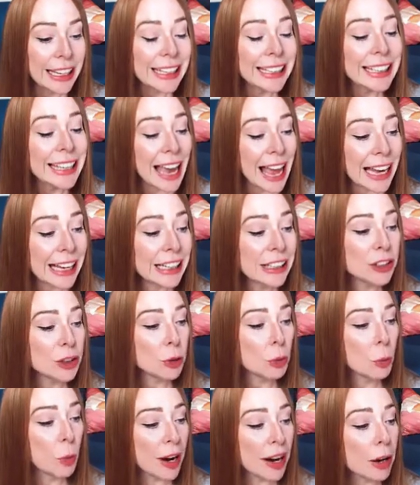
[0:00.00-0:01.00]
getting to
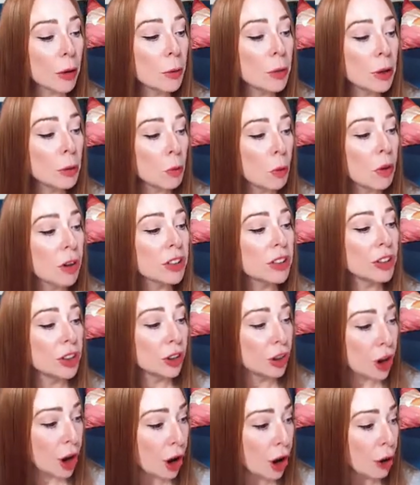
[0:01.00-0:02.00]
where we want to
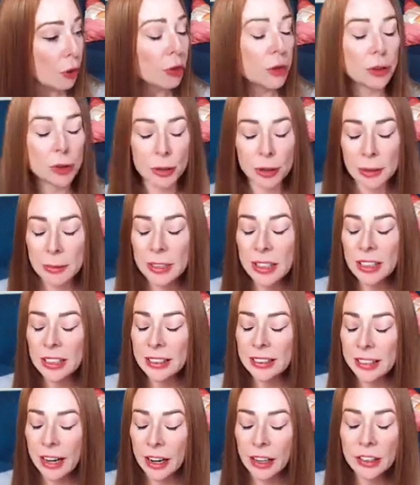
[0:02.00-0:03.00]
go, the dreams and the
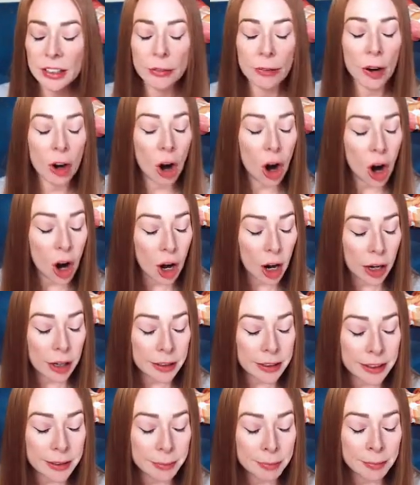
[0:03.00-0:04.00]
desires of our
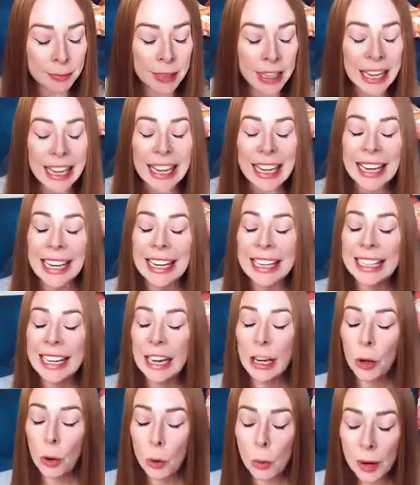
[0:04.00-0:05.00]
heart, in a
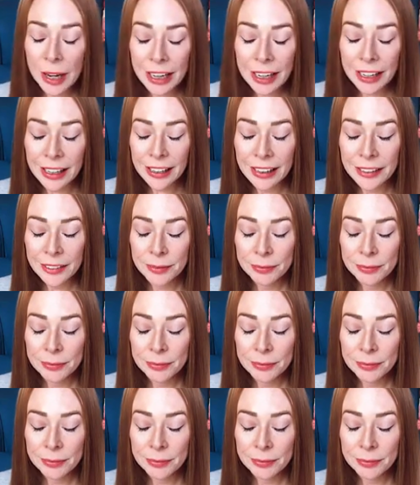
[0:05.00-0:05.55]
quick,